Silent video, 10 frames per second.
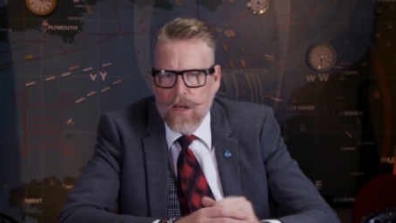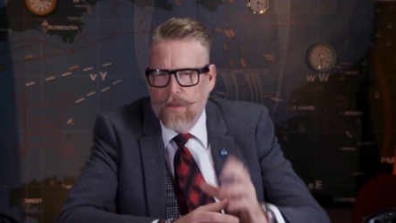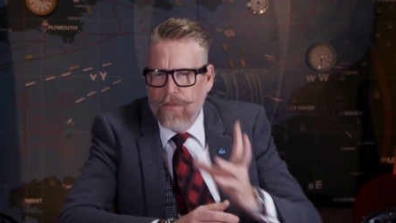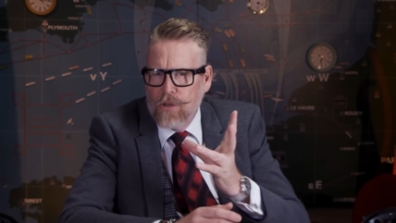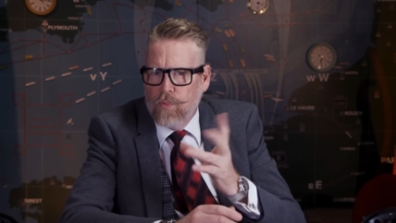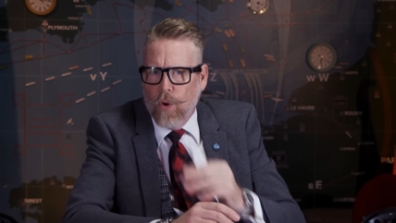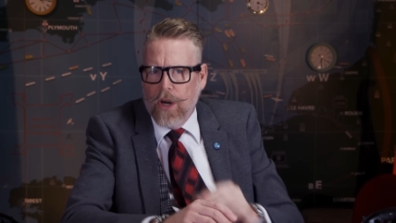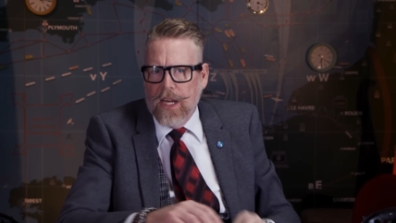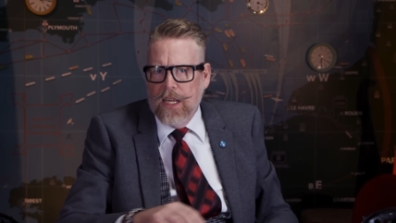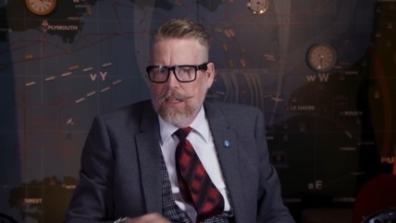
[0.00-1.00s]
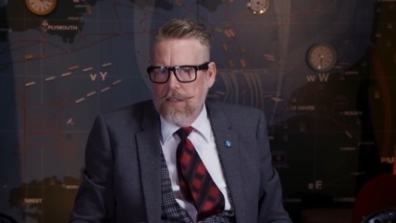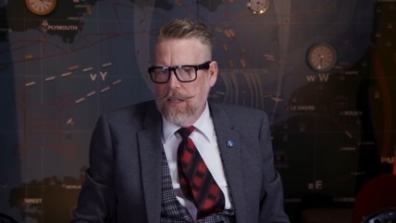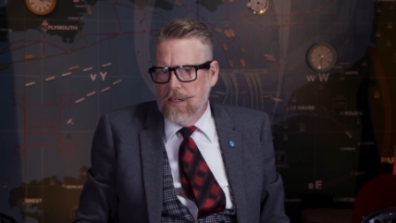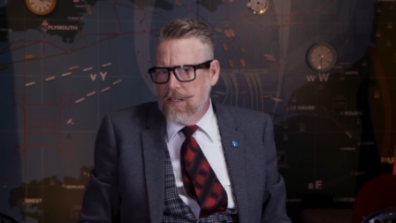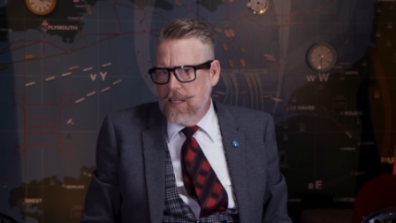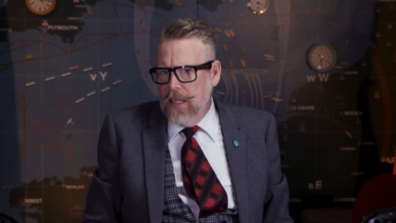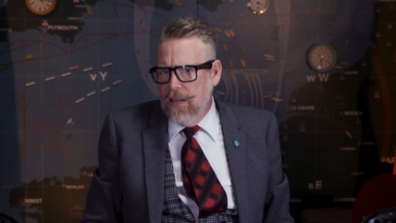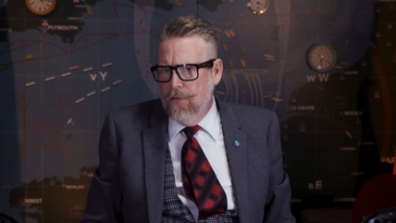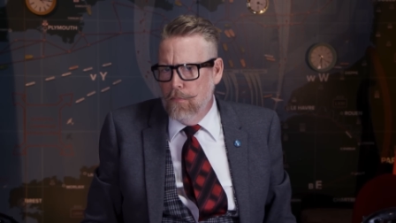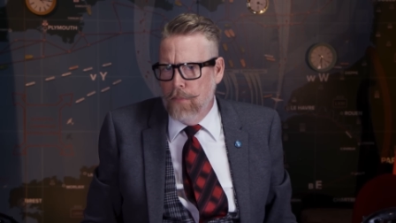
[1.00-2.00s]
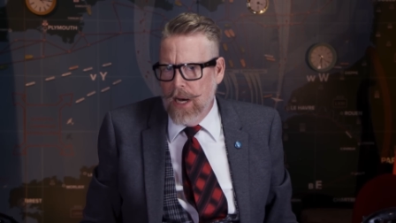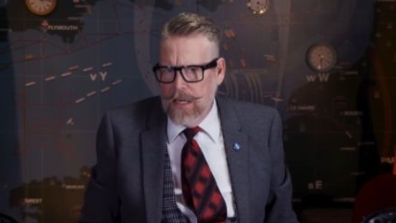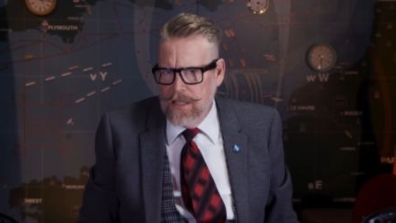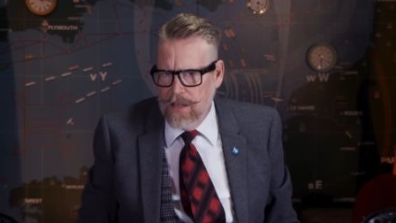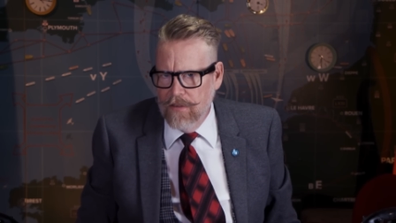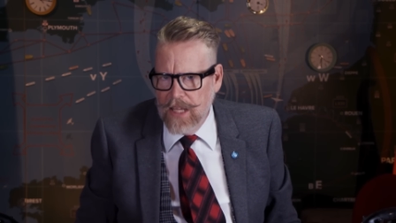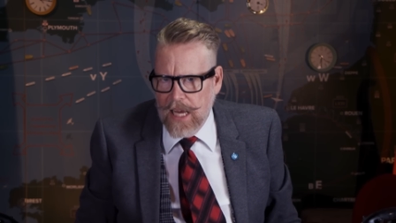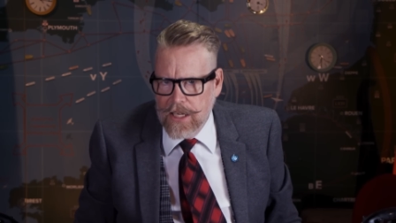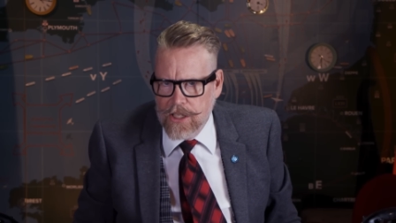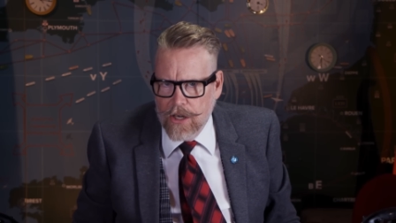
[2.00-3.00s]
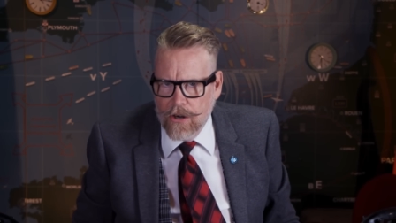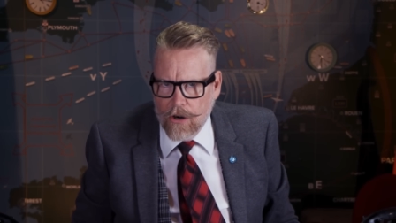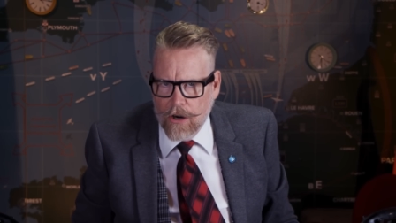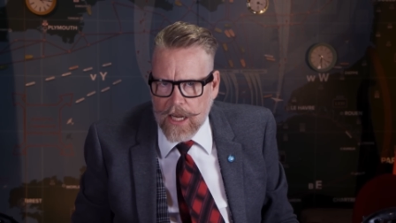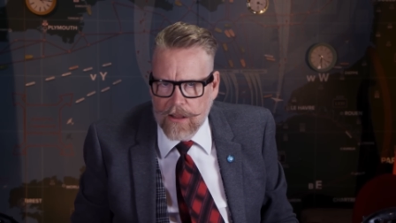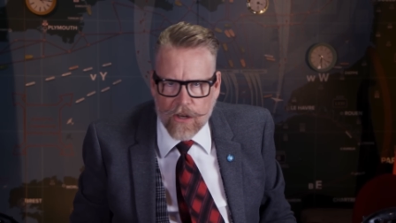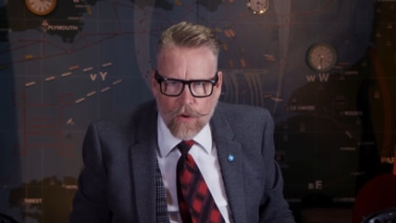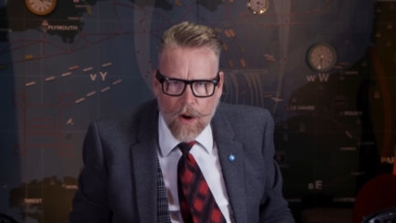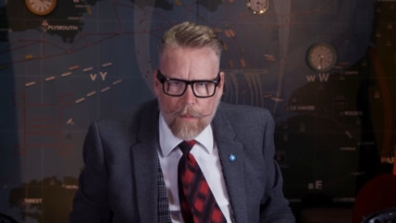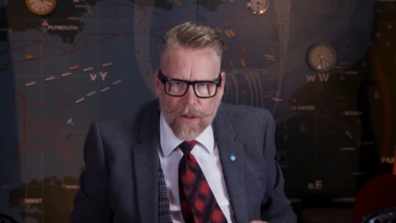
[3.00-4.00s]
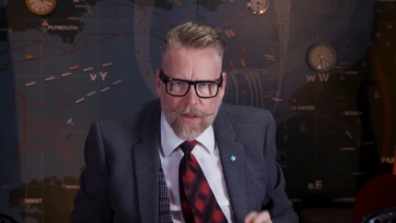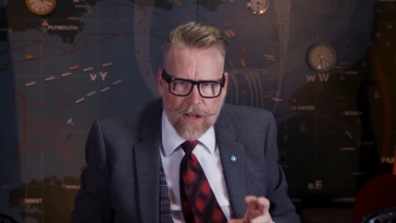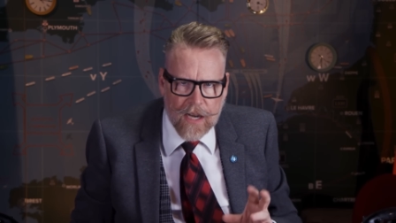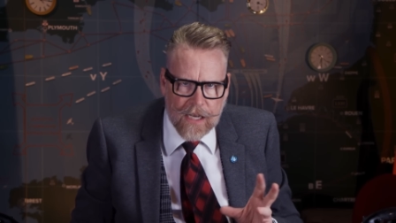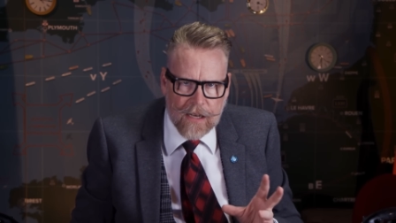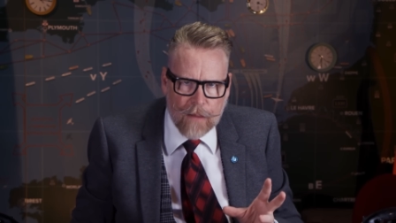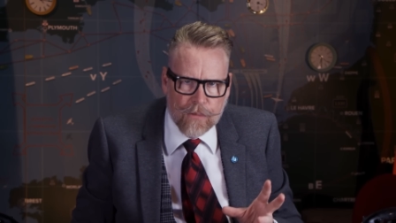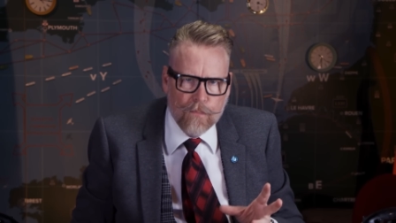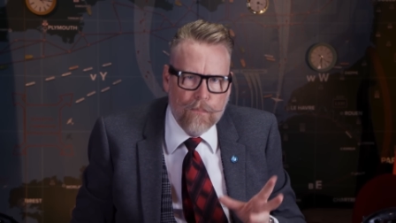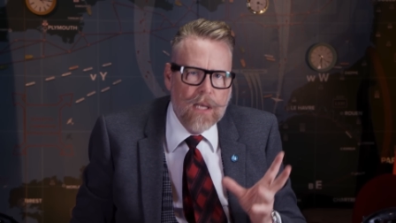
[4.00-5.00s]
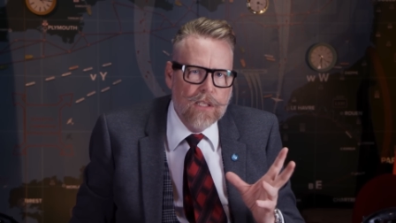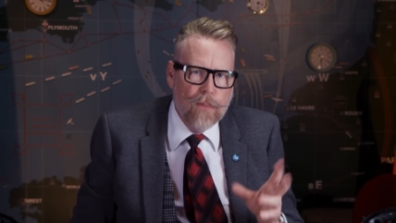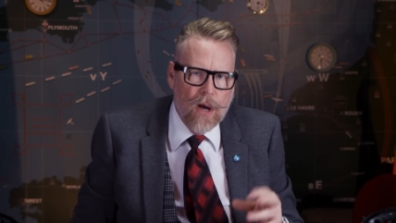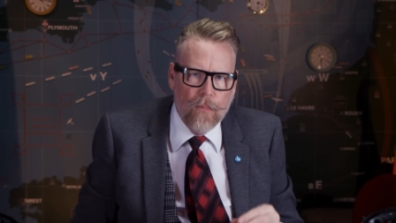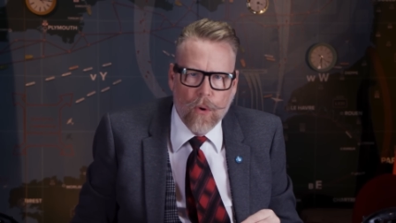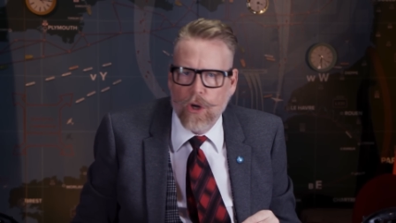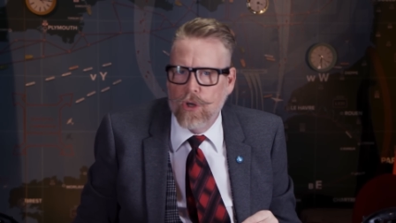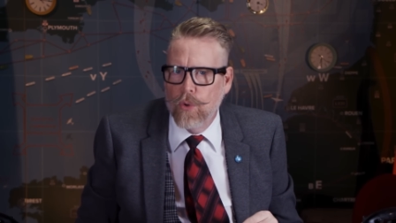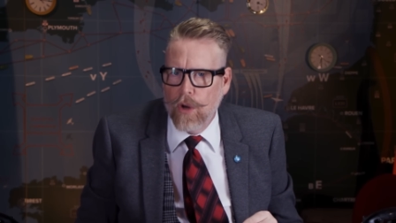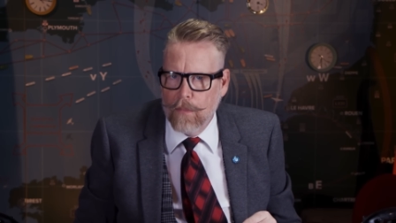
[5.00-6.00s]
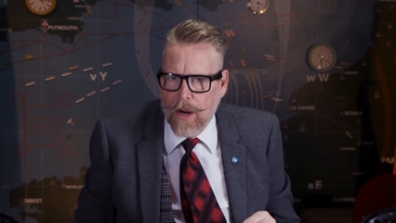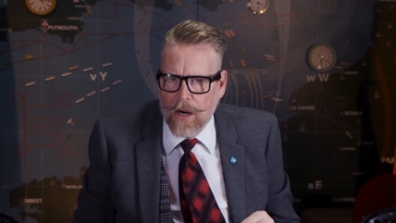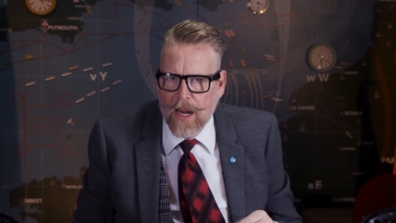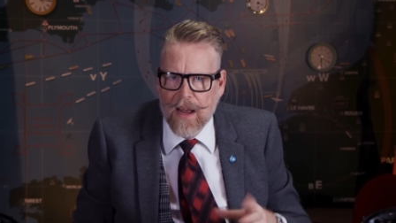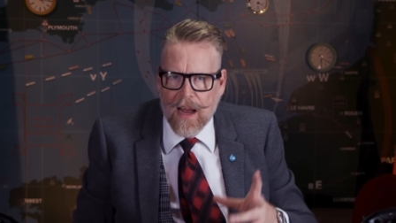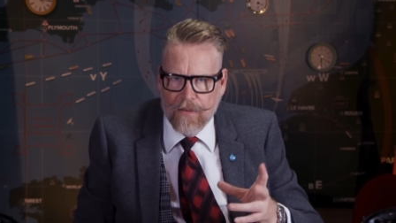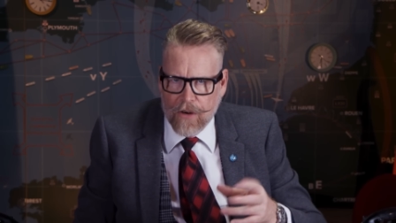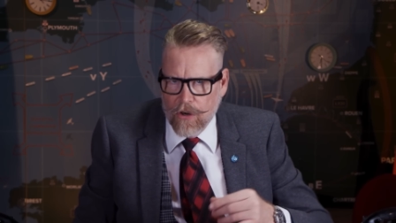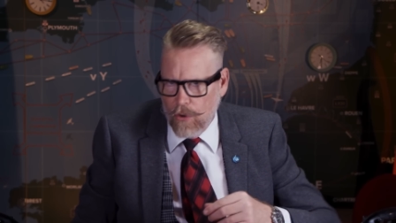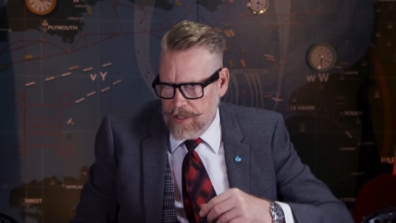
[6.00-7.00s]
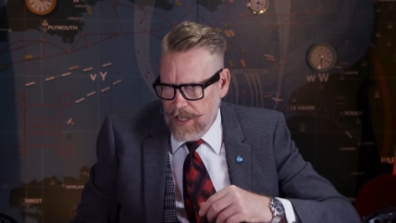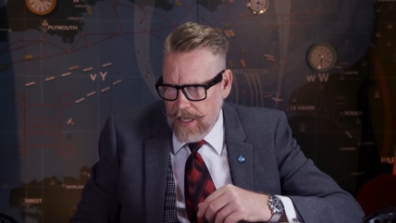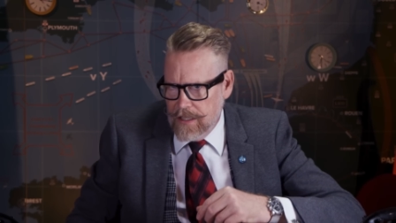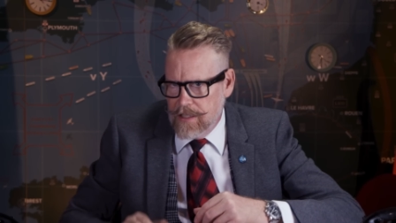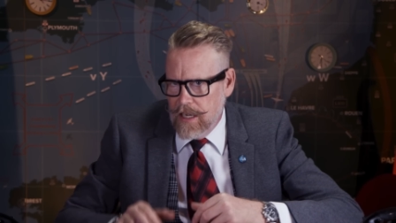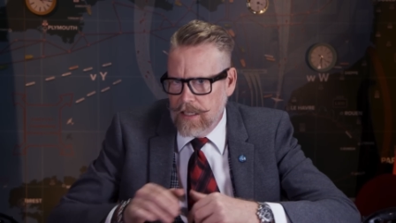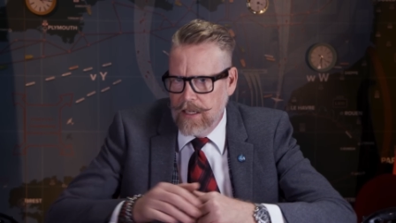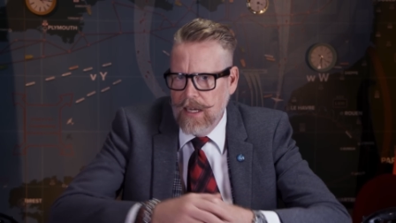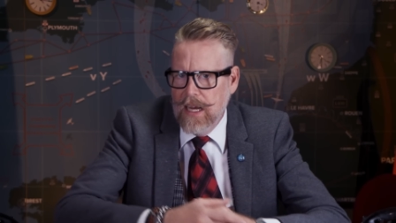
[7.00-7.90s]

The first warning is the distinctive buzz of the engine, earning the new weapon the nicknames Buzz Bomb or Doodlebug after a noisy insect.